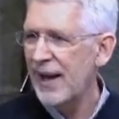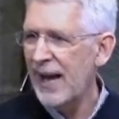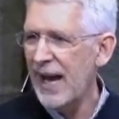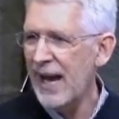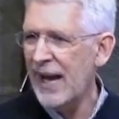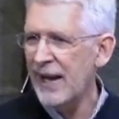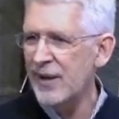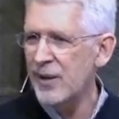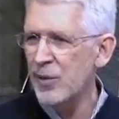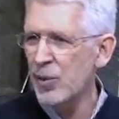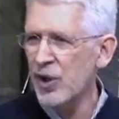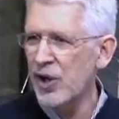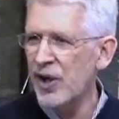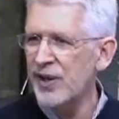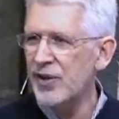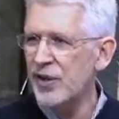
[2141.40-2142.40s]
And we're
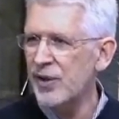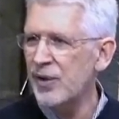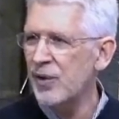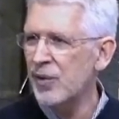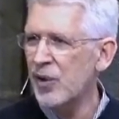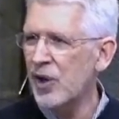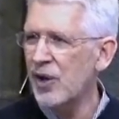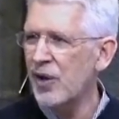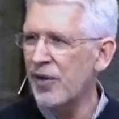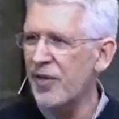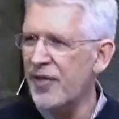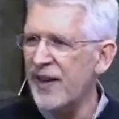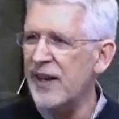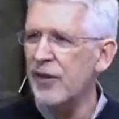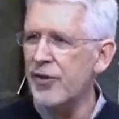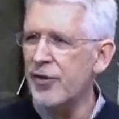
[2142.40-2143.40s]
going, to, we're going to
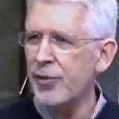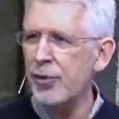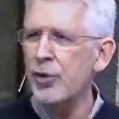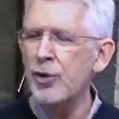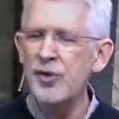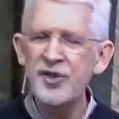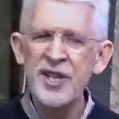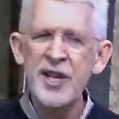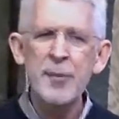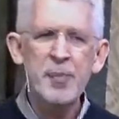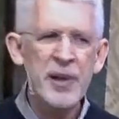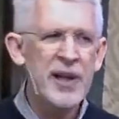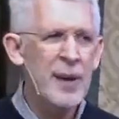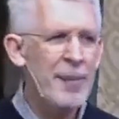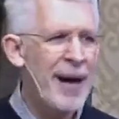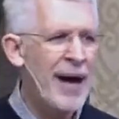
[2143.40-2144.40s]
think through
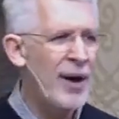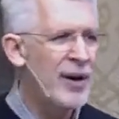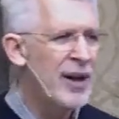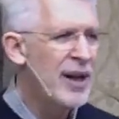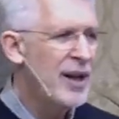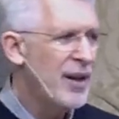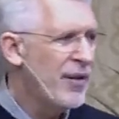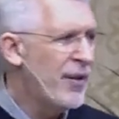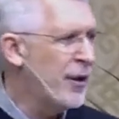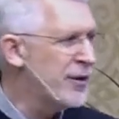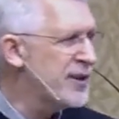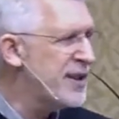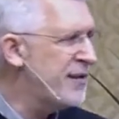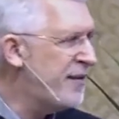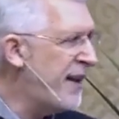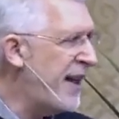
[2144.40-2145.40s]
deeply about
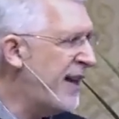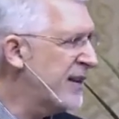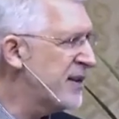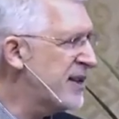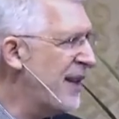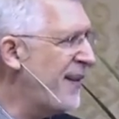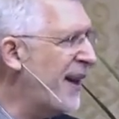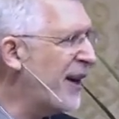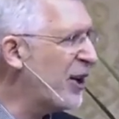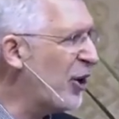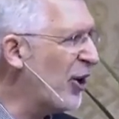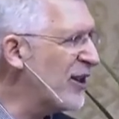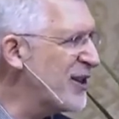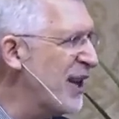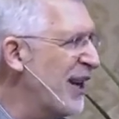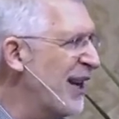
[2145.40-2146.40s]
those events. And then, of
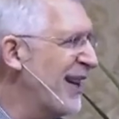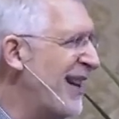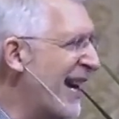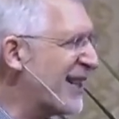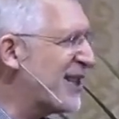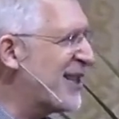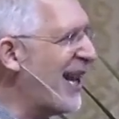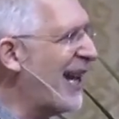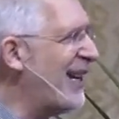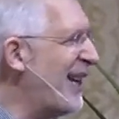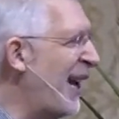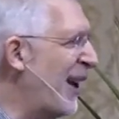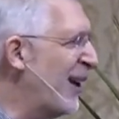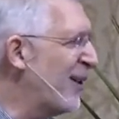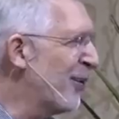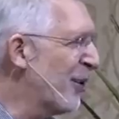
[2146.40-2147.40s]
course, next
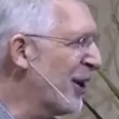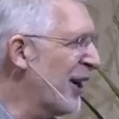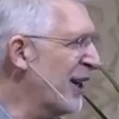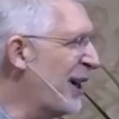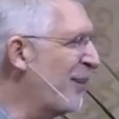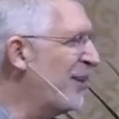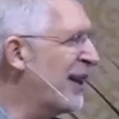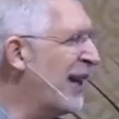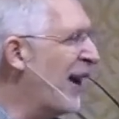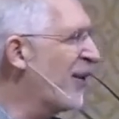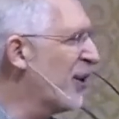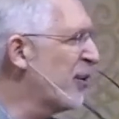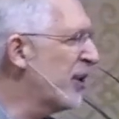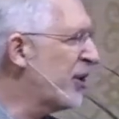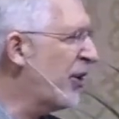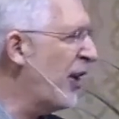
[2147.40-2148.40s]
Sunday, we're going to come
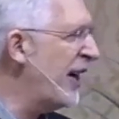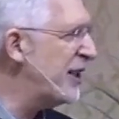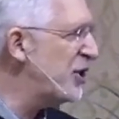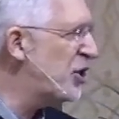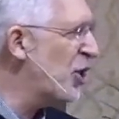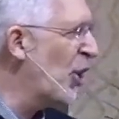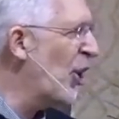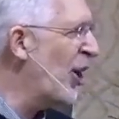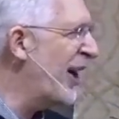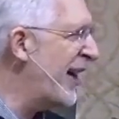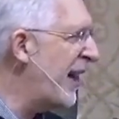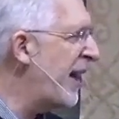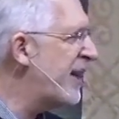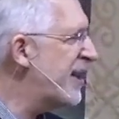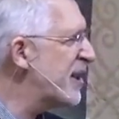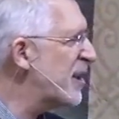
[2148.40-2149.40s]
together with great joy
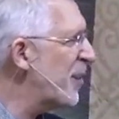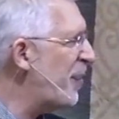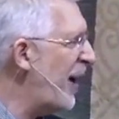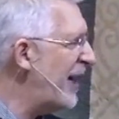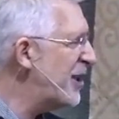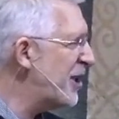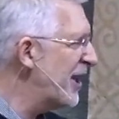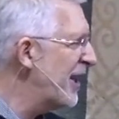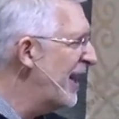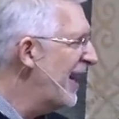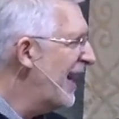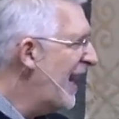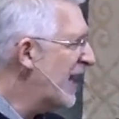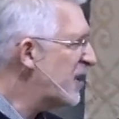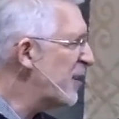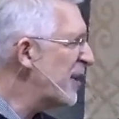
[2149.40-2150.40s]
and anticipation
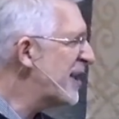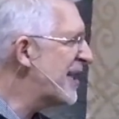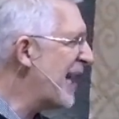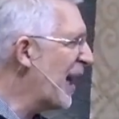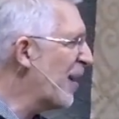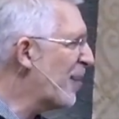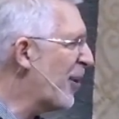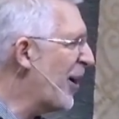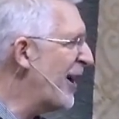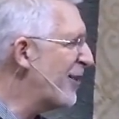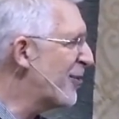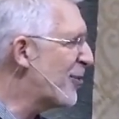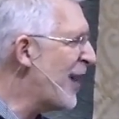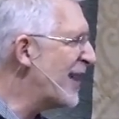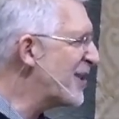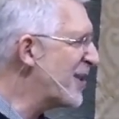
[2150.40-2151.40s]
as we celebrate
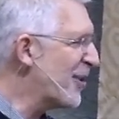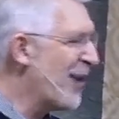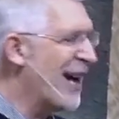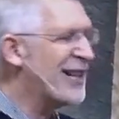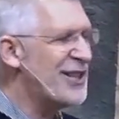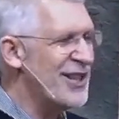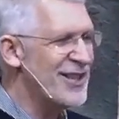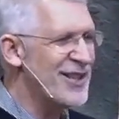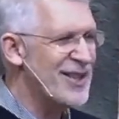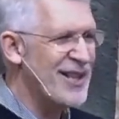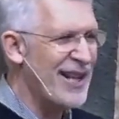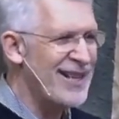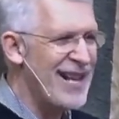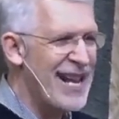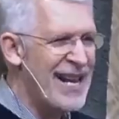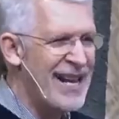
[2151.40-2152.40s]
Resurrection
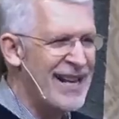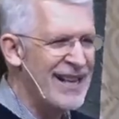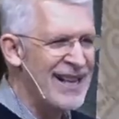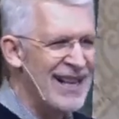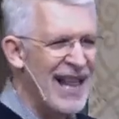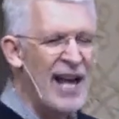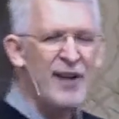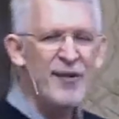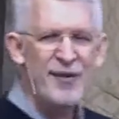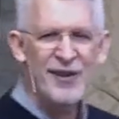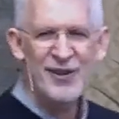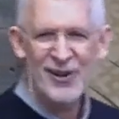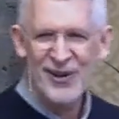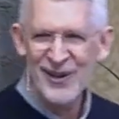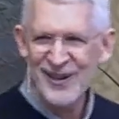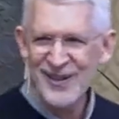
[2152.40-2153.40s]
Sunday and life
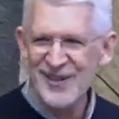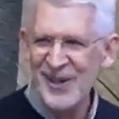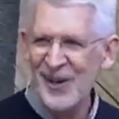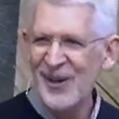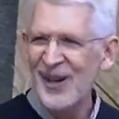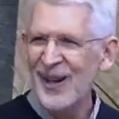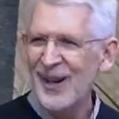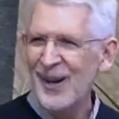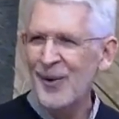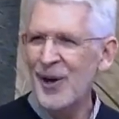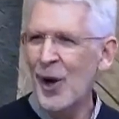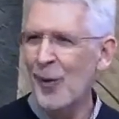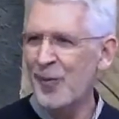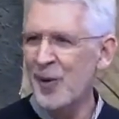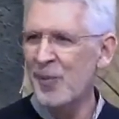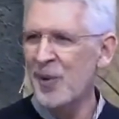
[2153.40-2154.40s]
eternal. So we
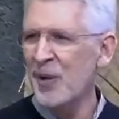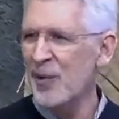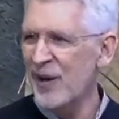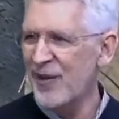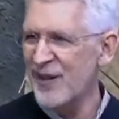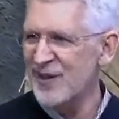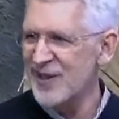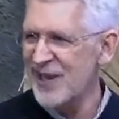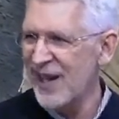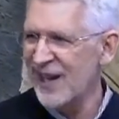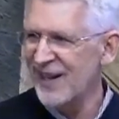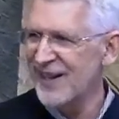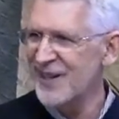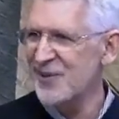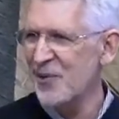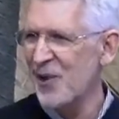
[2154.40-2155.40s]
hope you'll be with us
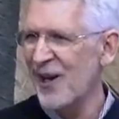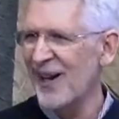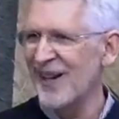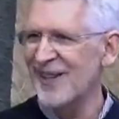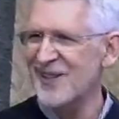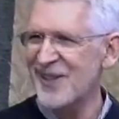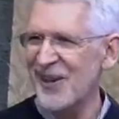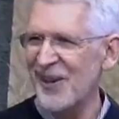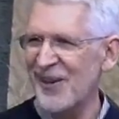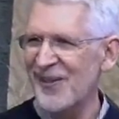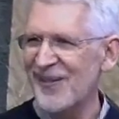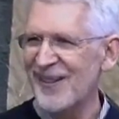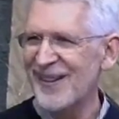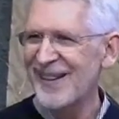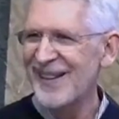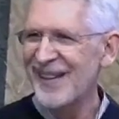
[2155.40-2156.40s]
then as well. So
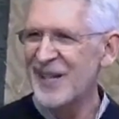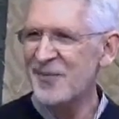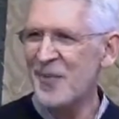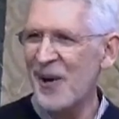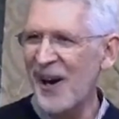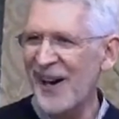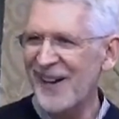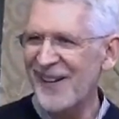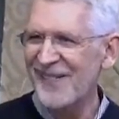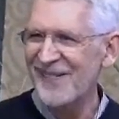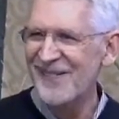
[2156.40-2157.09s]
let's pray.